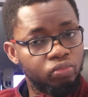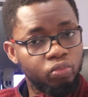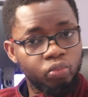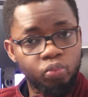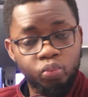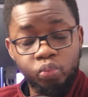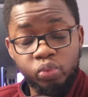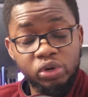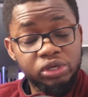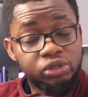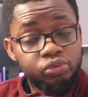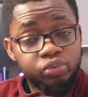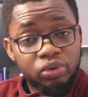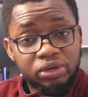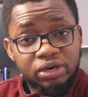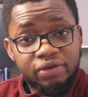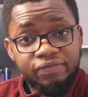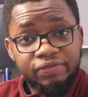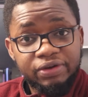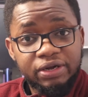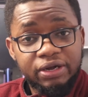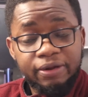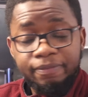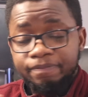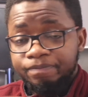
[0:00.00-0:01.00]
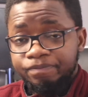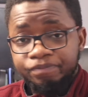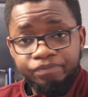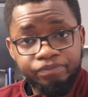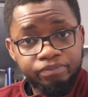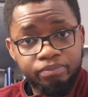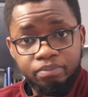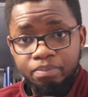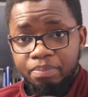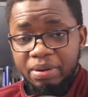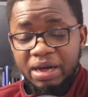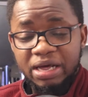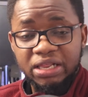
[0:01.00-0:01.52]
with whatever
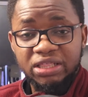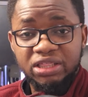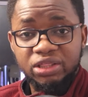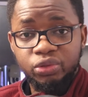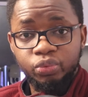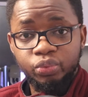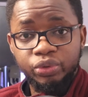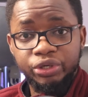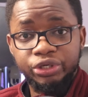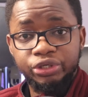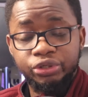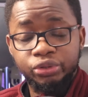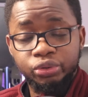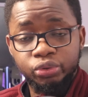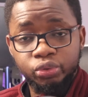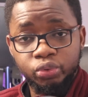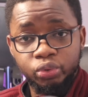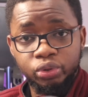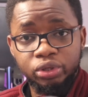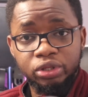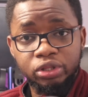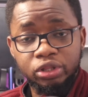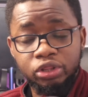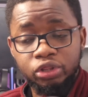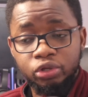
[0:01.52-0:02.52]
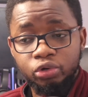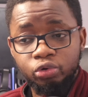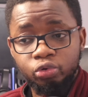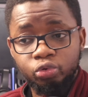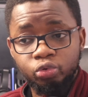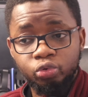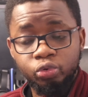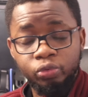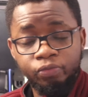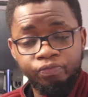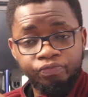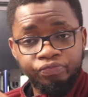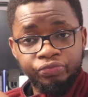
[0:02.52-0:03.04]
pathway you're going
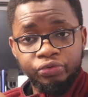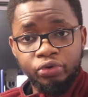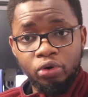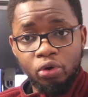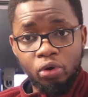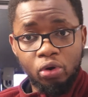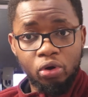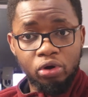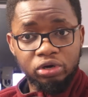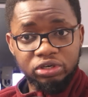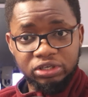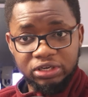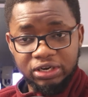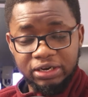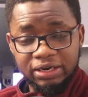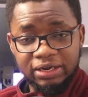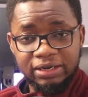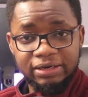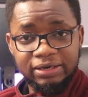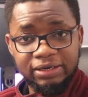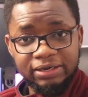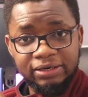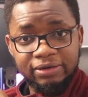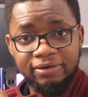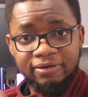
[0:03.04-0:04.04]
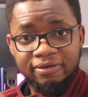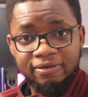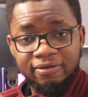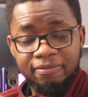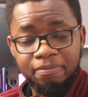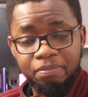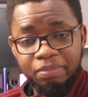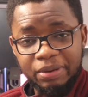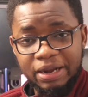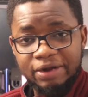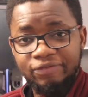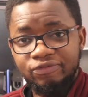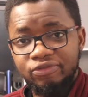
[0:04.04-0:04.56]
through on the learning
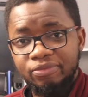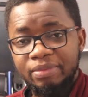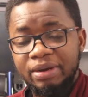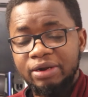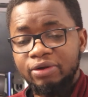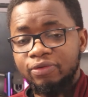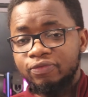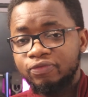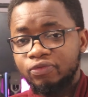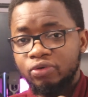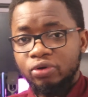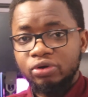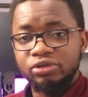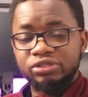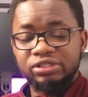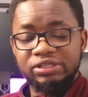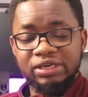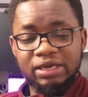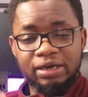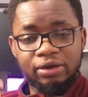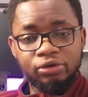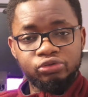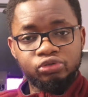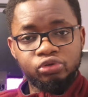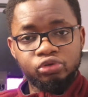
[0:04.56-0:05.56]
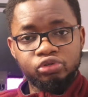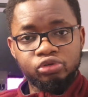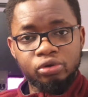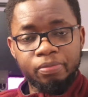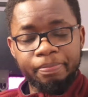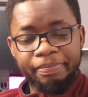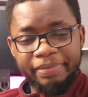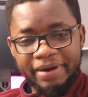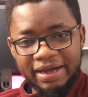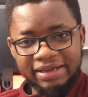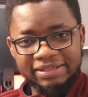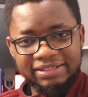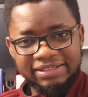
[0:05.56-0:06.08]
platform. And of course, there are also some
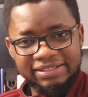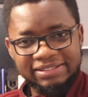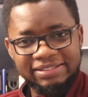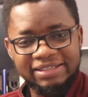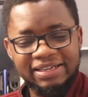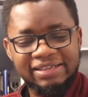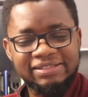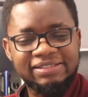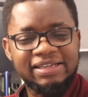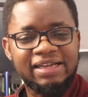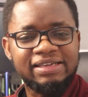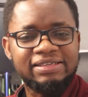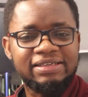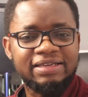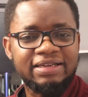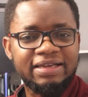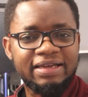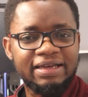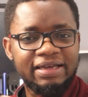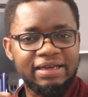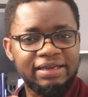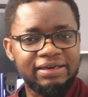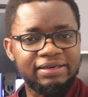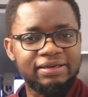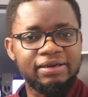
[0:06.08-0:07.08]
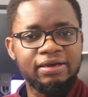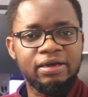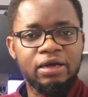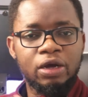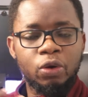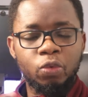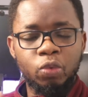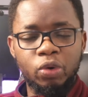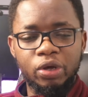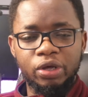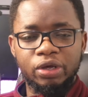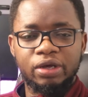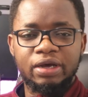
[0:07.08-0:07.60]
practice tests at the end
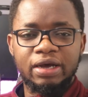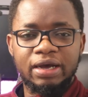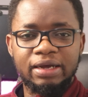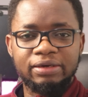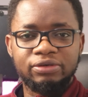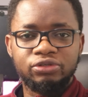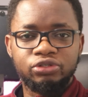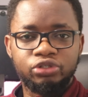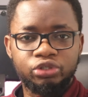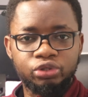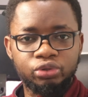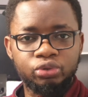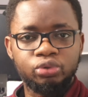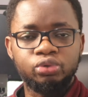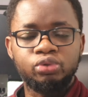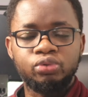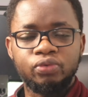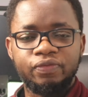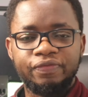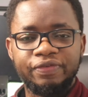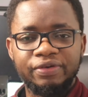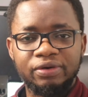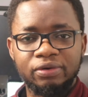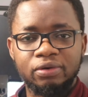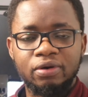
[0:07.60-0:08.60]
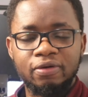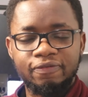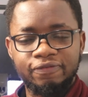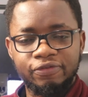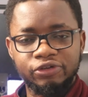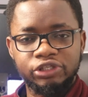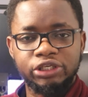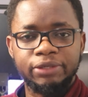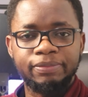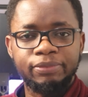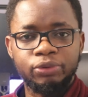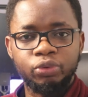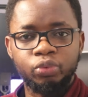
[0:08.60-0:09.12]
where you can do to feel
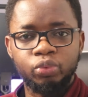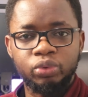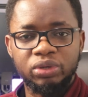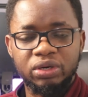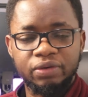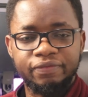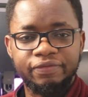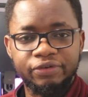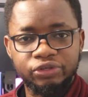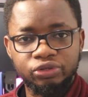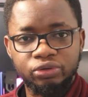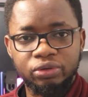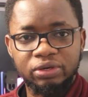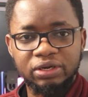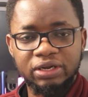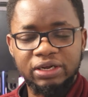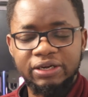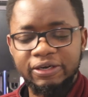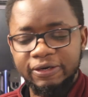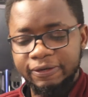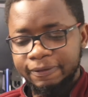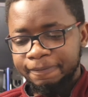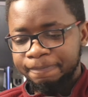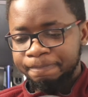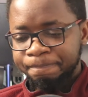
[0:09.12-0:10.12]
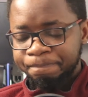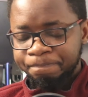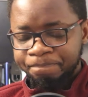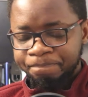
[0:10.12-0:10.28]
comfortable with whatever you're learning.